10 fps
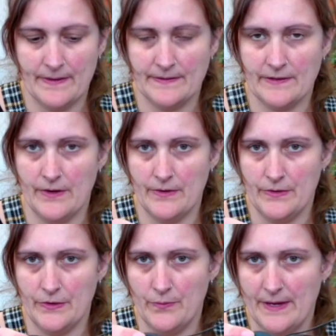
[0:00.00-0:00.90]
so
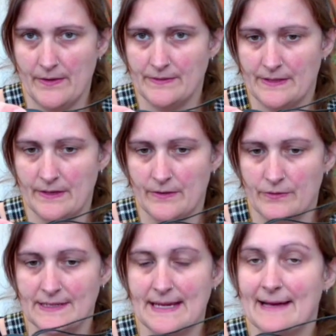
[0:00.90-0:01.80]
you'll be able to
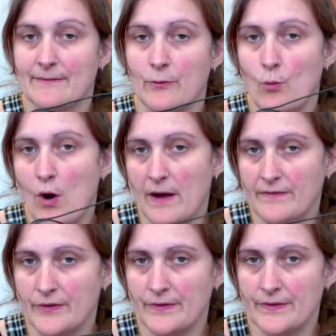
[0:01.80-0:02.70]
understand what I've
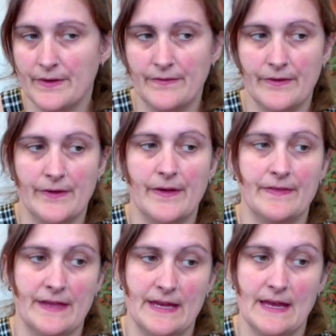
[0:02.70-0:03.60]
done for
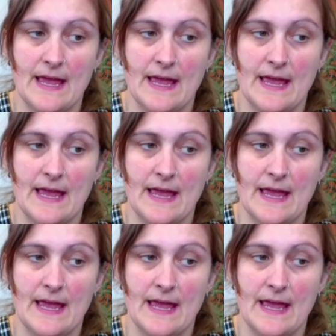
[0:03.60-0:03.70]
the